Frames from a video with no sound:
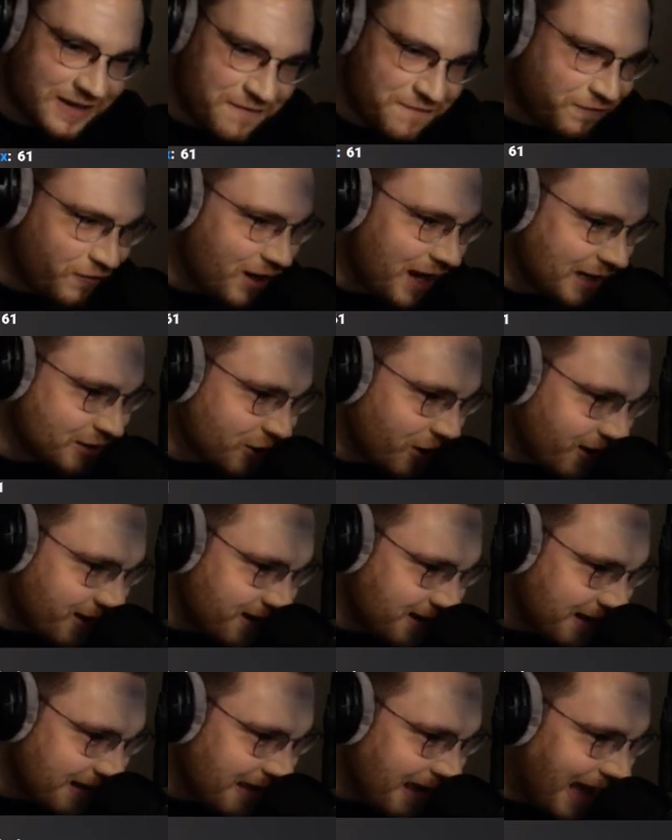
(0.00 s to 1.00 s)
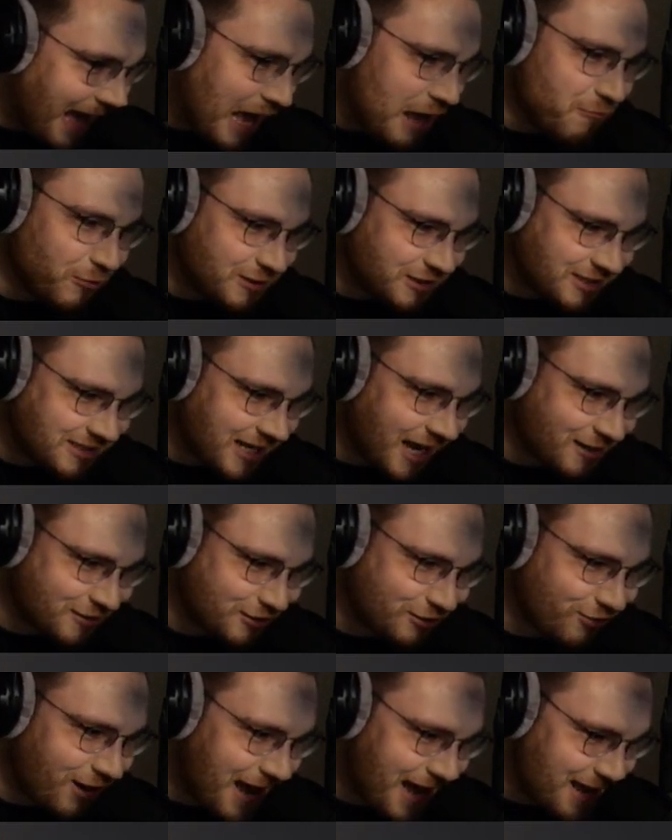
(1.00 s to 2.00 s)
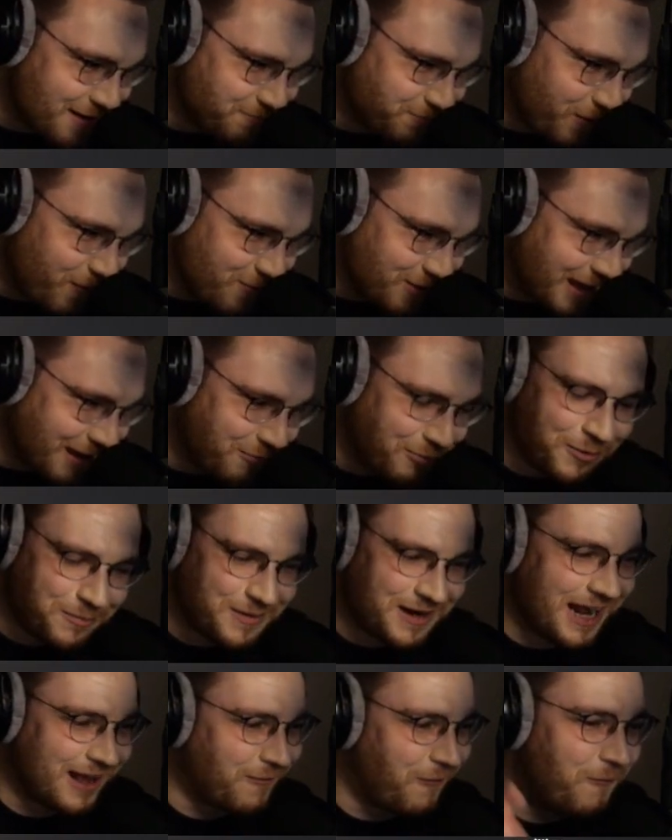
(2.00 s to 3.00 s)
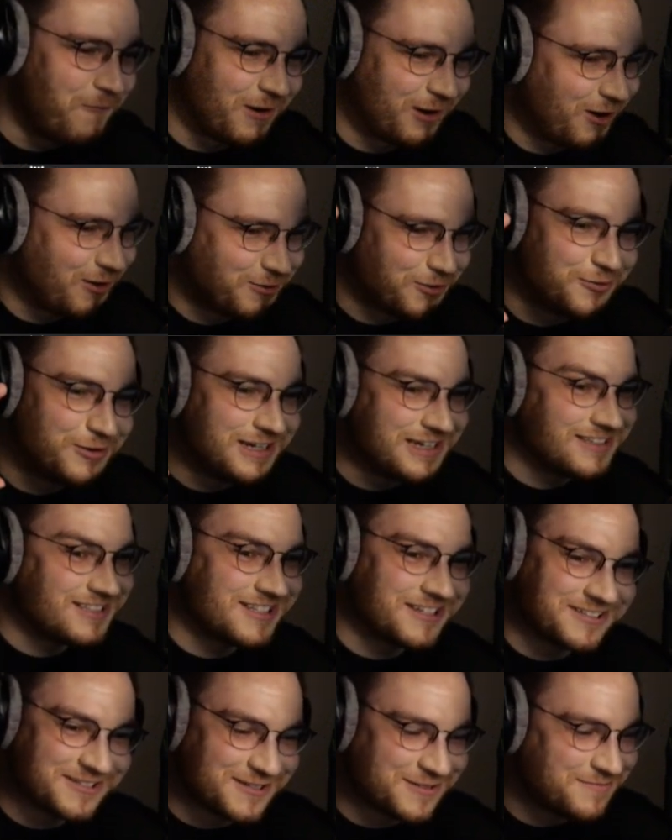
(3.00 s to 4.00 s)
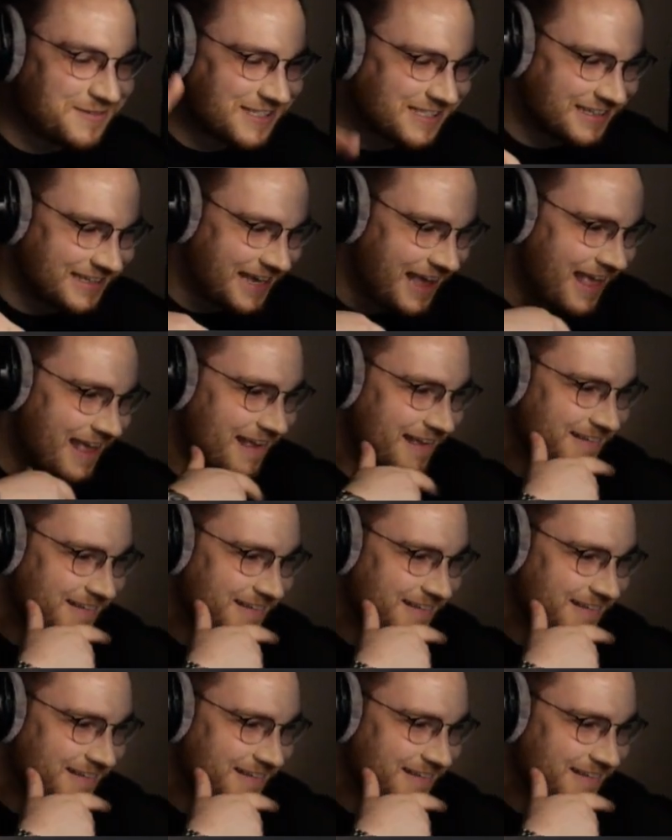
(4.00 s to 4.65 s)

tinfoil hat on? I would start crying, bro. I would be like, oh my god, only a six is missing.